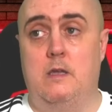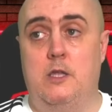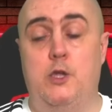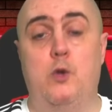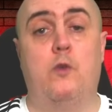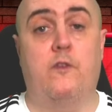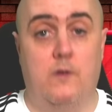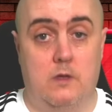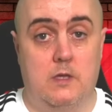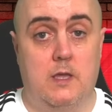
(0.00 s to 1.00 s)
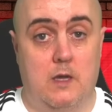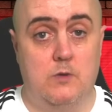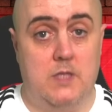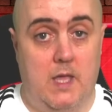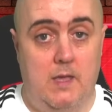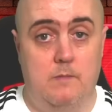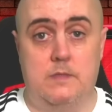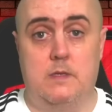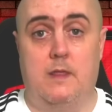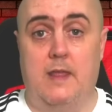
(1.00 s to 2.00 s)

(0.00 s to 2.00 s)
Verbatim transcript: useful to those teams.